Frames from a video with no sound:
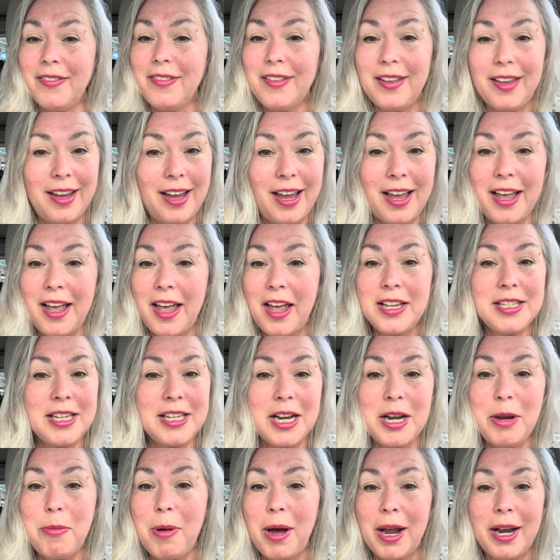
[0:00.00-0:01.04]
Has
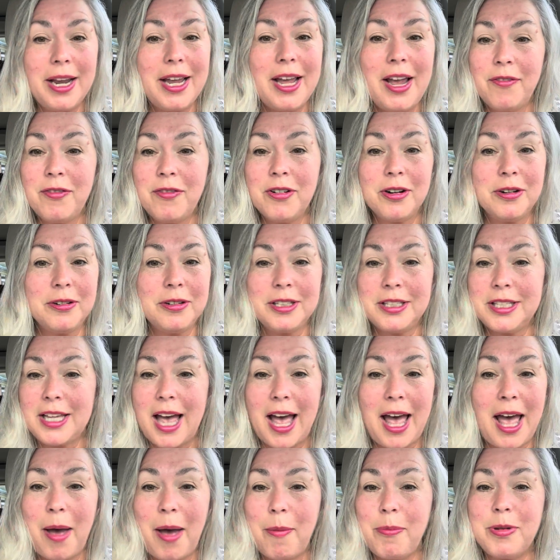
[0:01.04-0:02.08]
that
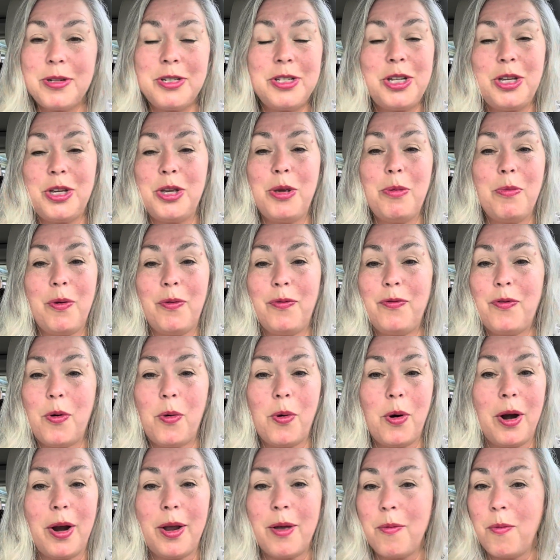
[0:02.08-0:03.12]
happened to you
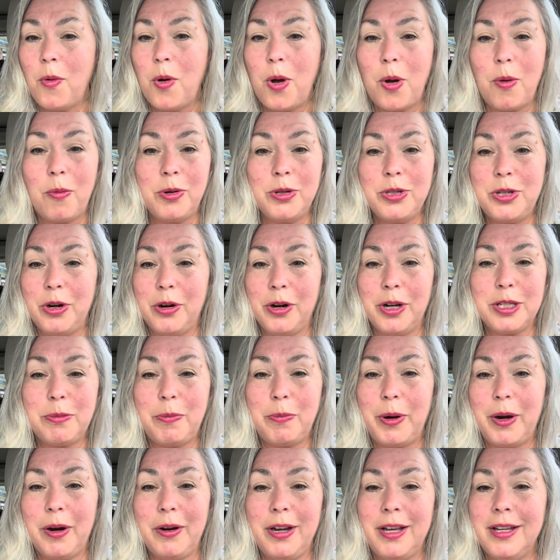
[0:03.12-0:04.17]
before? And what was your
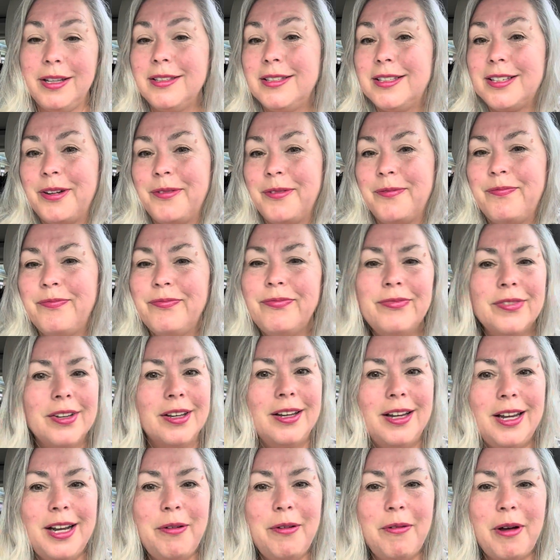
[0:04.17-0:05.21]
experience? So
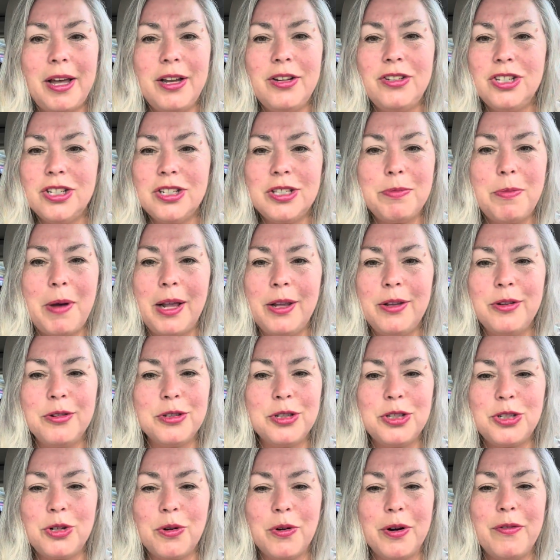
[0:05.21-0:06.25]
anyway, just my little
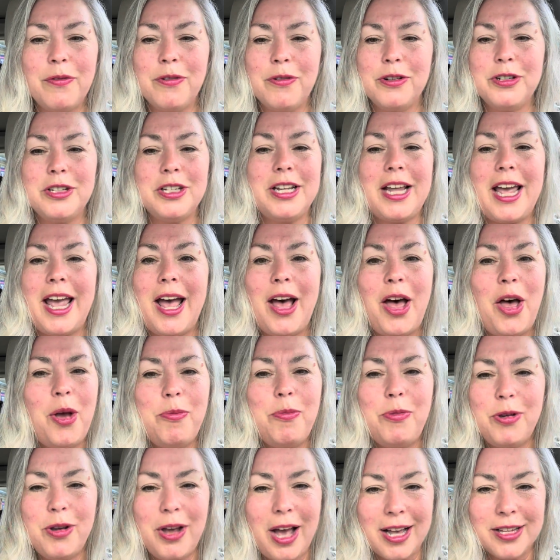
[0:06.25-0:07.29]
story for today. I
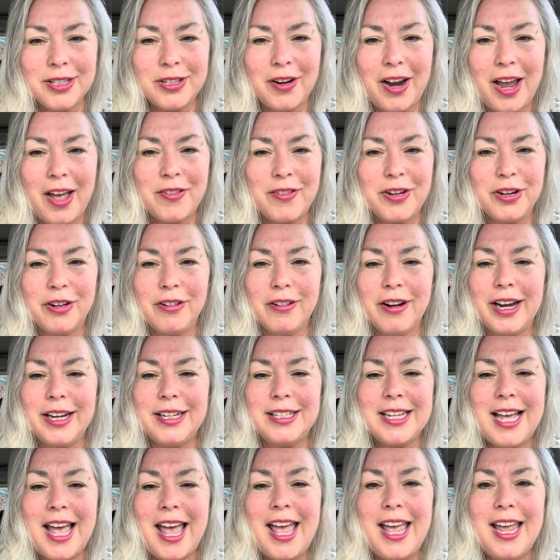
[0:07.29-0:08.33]
hope you guys are having a great
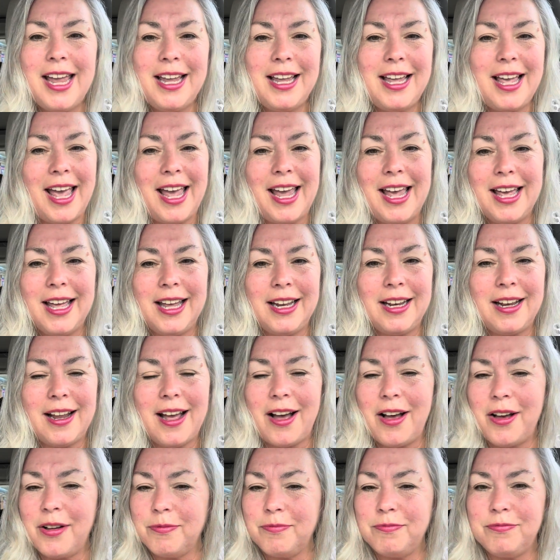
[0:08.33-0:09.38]
day, and
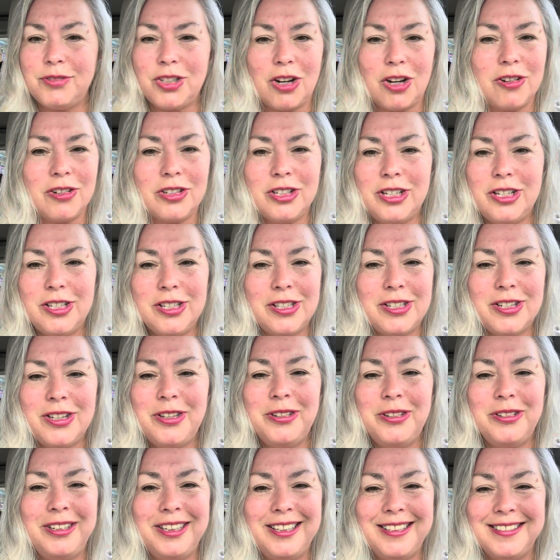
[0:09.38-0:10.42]
I'll talk to you
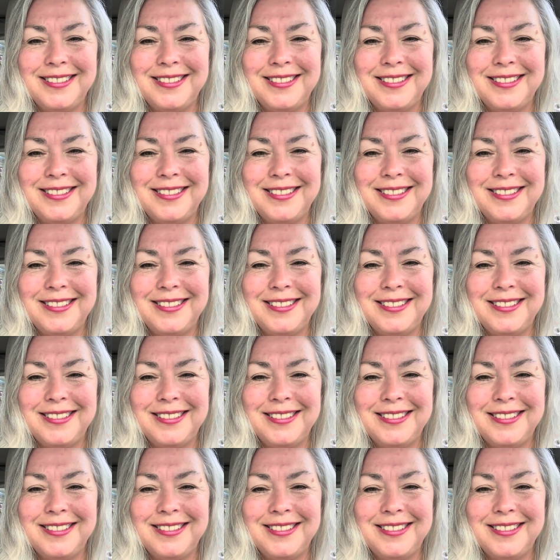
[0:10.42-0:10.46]
soon.